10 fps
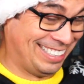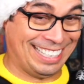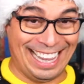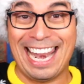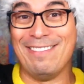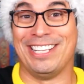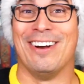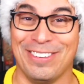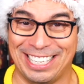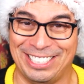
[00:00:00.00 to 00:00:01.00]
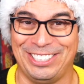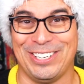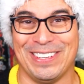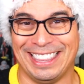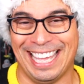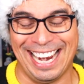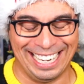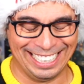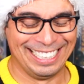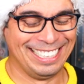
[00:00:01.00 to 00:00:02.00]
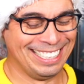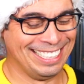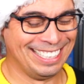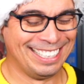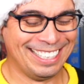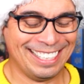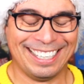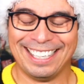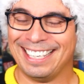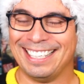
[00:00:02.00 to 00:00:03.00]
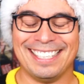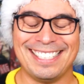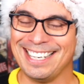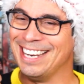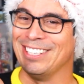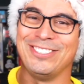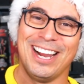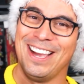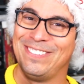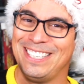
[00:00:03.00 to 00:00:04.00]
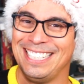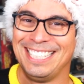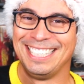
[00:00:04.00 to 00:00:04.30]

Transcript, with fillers: Glad I'm done with this stupid thing. See you next draft.